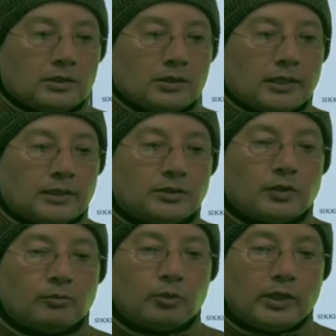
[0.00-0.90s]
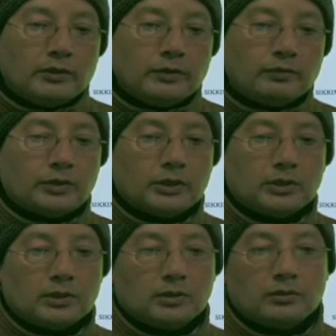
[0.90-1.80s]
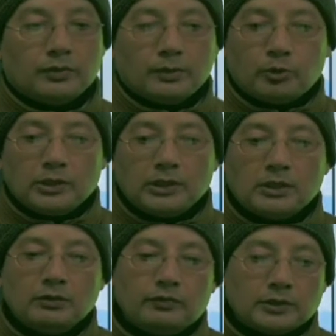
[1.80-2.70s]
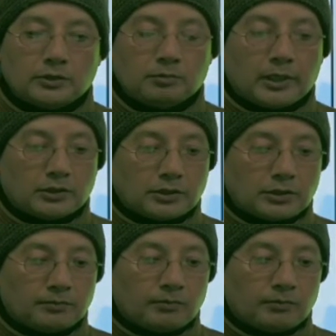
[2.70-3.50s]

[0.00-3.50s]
that is from 25th February till 1st March.